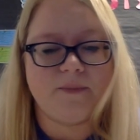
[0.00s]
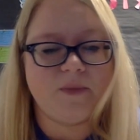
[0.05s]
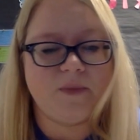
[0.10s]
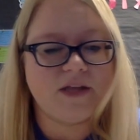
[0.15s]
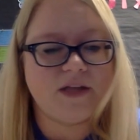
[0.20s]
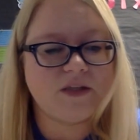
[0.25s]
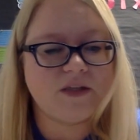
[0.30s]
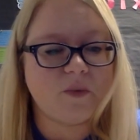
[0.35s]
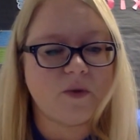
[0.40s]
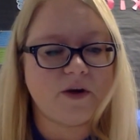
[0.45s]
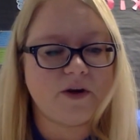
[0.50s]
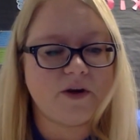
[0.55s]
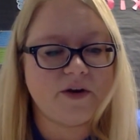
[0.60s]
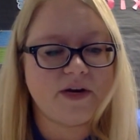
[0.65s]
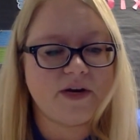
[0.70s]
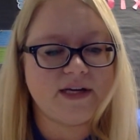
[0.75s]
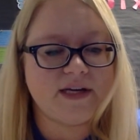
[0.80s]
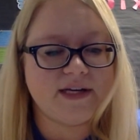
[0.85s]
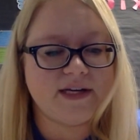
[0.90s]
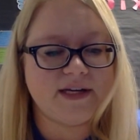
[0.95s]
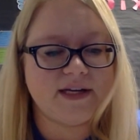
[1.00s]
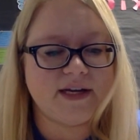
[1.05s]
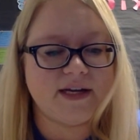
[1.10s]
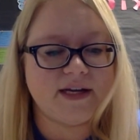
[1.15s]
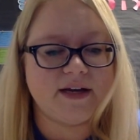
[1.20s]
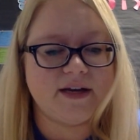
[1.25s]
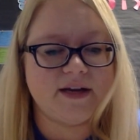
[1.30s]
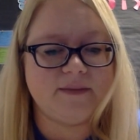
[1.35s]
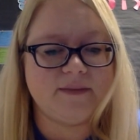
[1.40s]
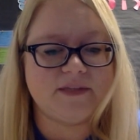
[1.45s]
It's a wonder he didn't get
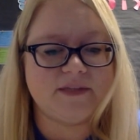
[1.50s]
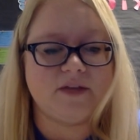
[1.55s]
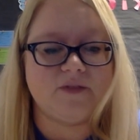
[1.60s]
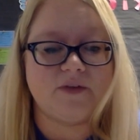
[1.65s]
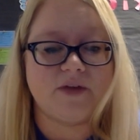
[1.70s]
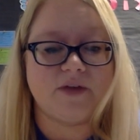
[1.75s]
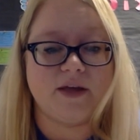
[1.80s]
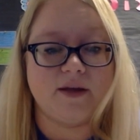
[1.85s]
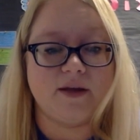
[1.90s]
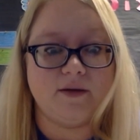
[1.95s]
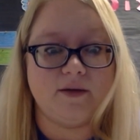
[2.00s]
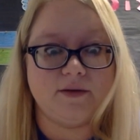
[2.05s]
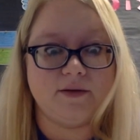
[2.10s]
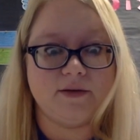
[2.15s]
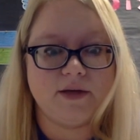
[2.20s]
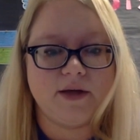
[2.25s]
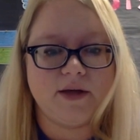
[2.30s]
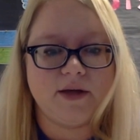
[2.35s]
himself killed,